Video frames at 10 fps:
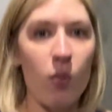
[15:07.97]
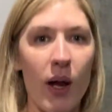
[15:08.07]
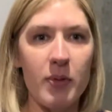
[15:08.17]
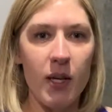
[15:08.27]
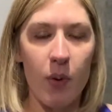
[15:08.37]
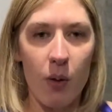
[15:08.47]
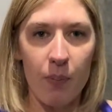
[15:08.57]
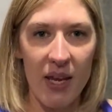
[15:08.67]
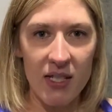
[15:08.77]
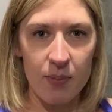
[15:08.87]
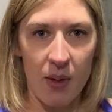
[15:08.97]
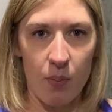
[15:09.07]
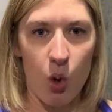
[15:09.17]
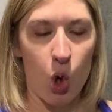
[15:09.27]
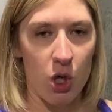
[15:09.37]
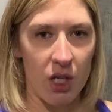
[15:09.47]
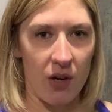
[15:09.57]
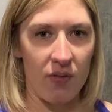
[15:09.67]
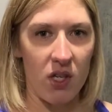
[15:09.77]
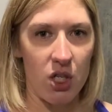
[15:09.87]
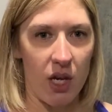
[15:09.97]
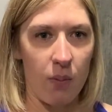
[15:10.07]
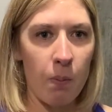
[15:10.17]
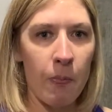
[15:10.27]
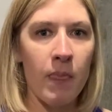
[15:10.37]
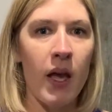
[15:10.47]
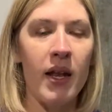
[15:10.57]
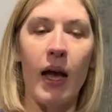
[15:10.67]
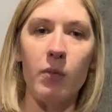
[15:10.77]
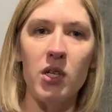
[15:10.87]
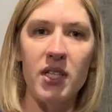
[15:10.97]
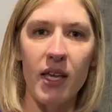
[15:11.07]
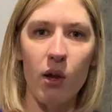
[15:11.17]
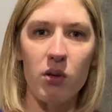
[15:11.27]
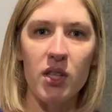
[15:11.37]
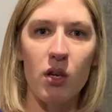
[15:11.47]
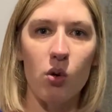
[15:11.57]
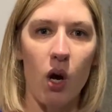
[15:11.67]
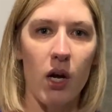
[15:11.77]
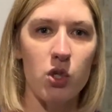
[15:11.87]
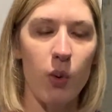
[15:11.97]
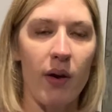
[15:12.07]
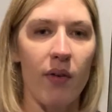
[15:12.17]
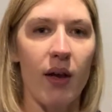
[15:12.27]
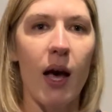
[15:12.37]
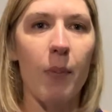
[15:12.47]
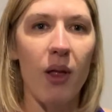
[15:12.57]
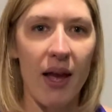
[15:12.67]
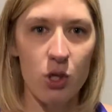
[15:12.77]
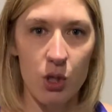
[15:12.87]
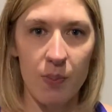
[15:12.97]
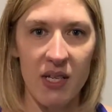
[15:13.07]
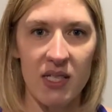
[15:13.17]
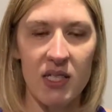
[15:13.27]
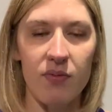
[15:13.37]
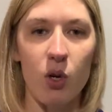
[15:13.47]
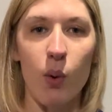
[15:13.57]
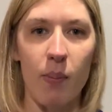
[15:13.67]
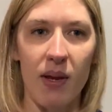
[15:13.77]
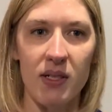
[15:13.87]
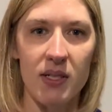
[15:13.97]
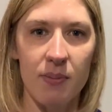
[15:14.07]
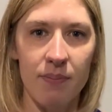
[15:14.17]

wraps up our basement portion of the gym. And now I'm going to take you out to the garage where I have a couple extra pieces of equipment.